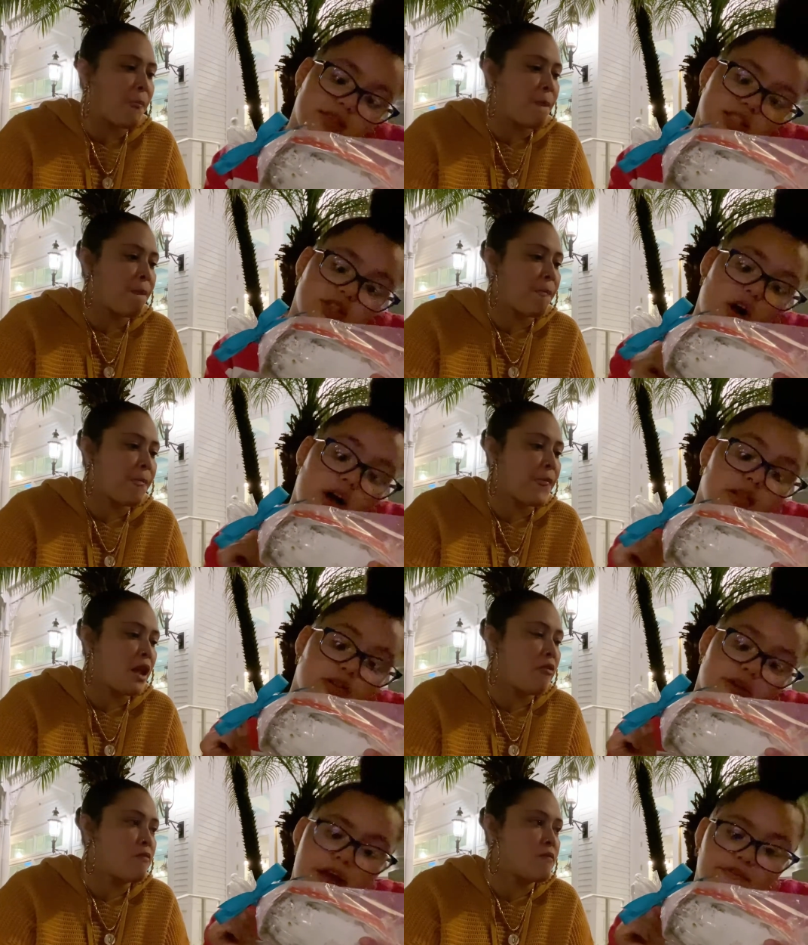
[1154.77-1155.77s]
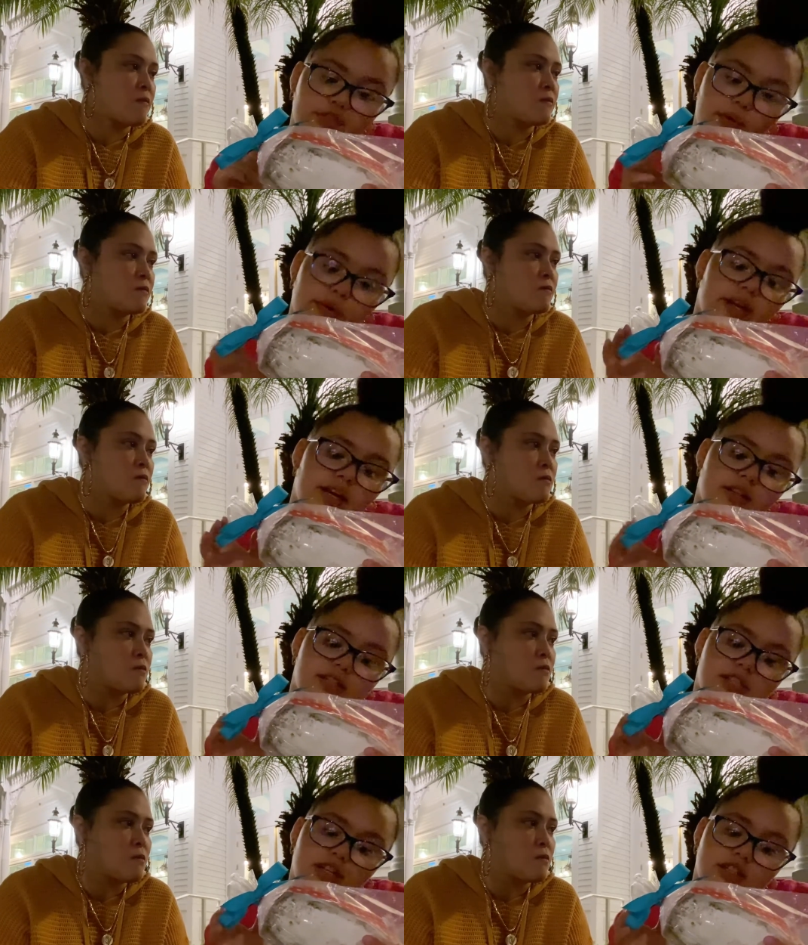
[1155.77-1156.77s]
Speaker 1: is called the Grand Floridian
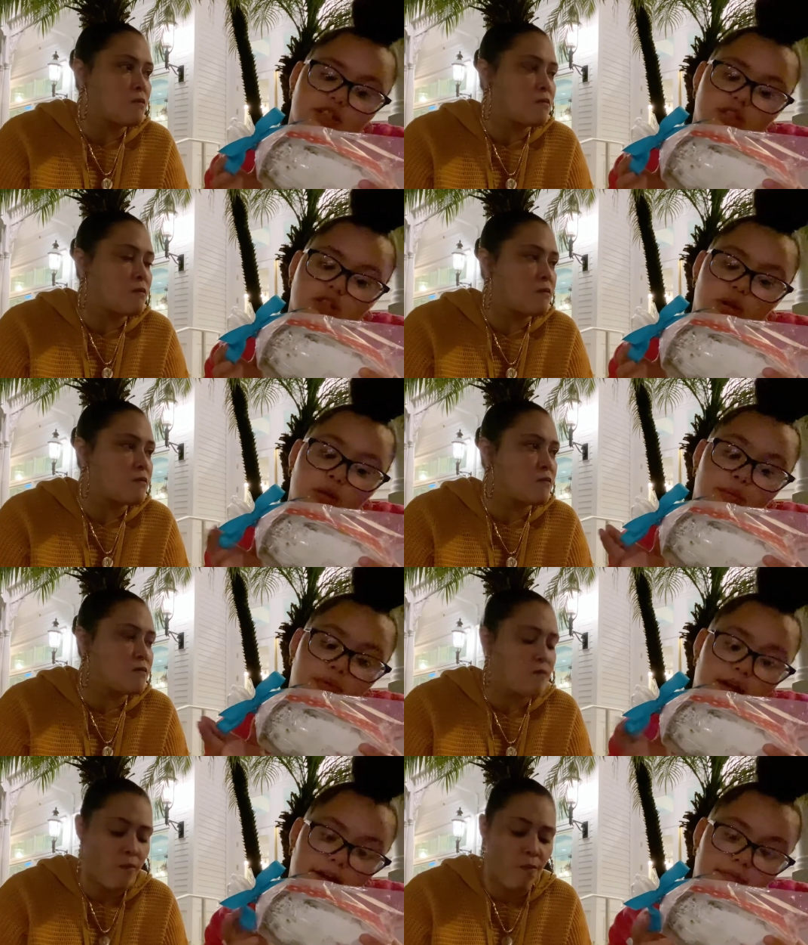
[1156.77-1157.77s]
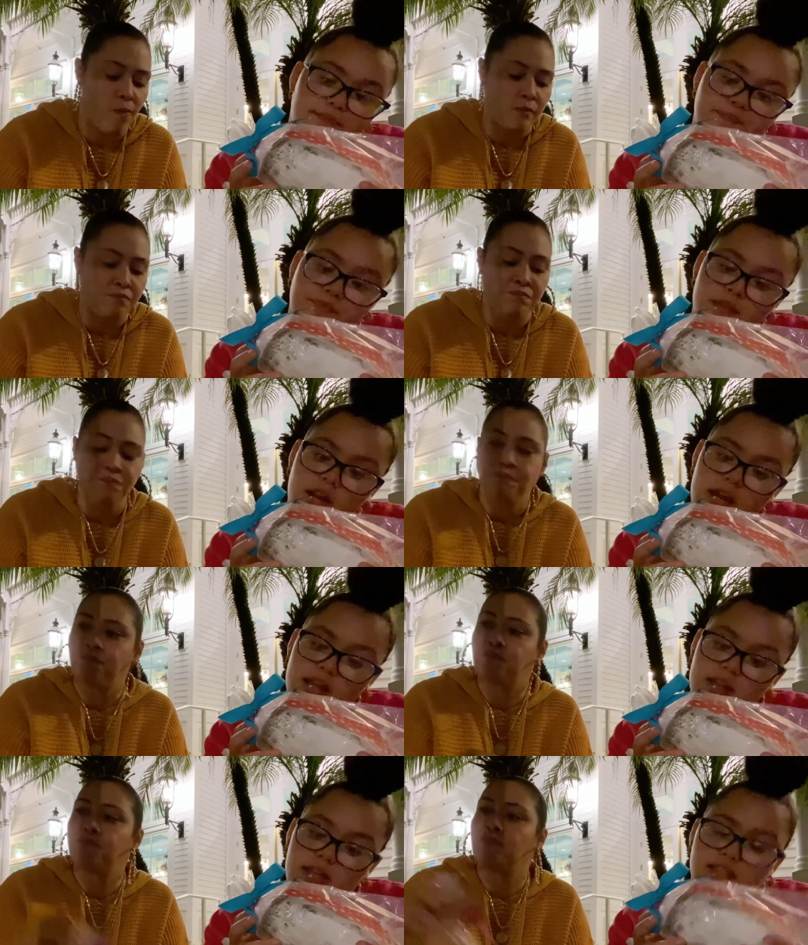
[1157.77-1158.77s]
Signature Stolen Bread.
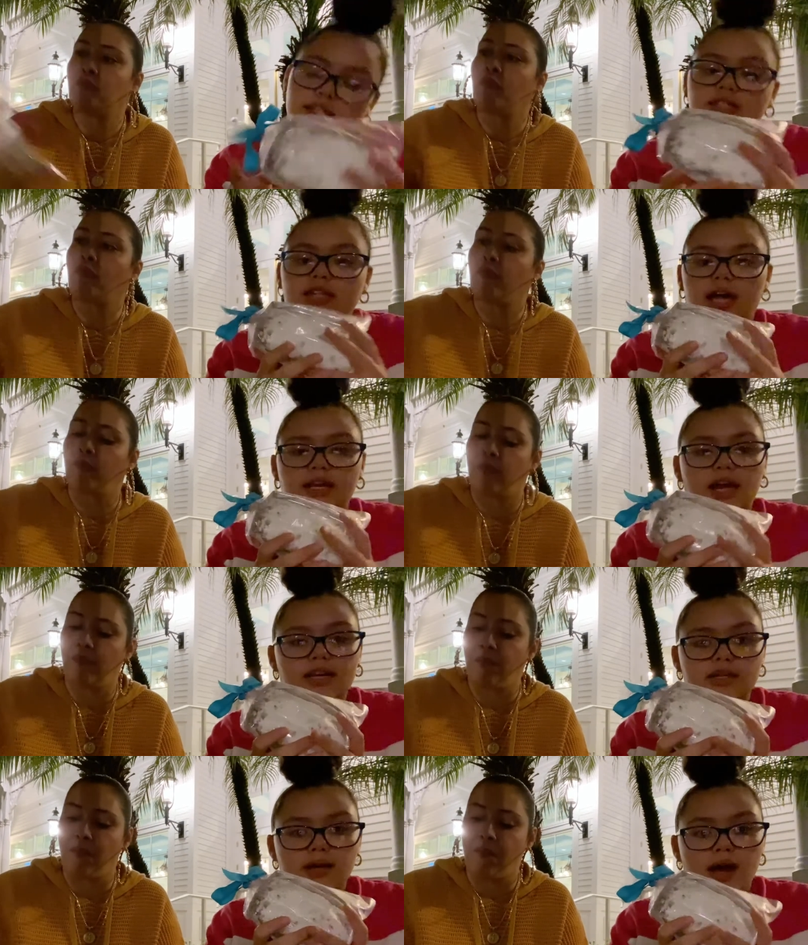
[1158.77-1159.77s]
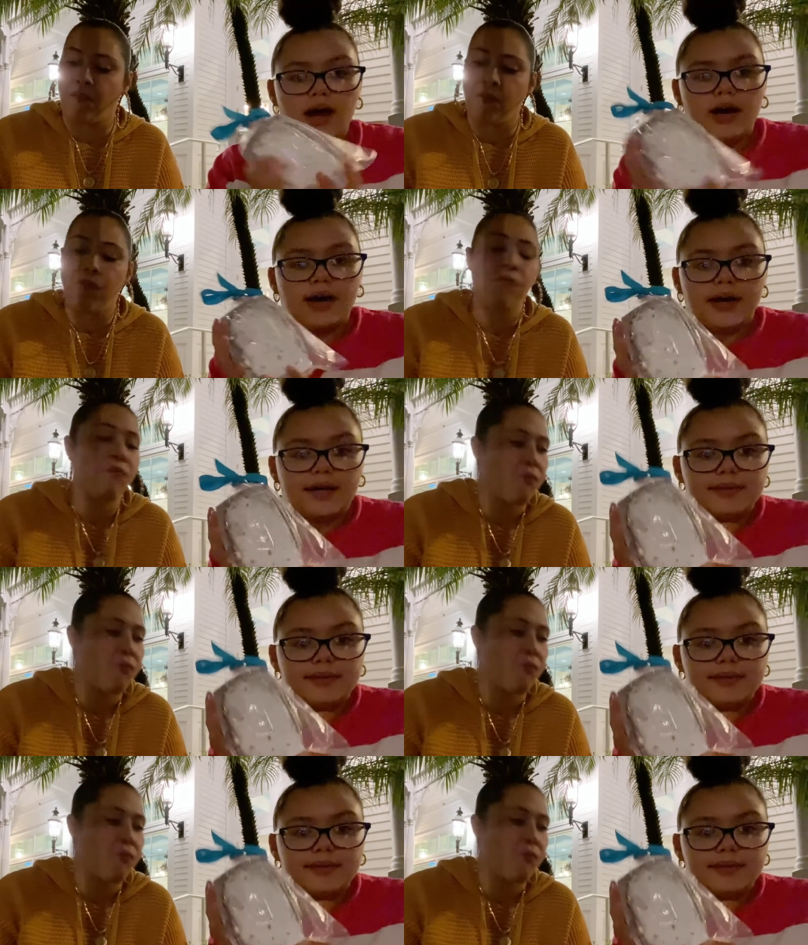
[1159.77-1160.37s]
This is $9.99.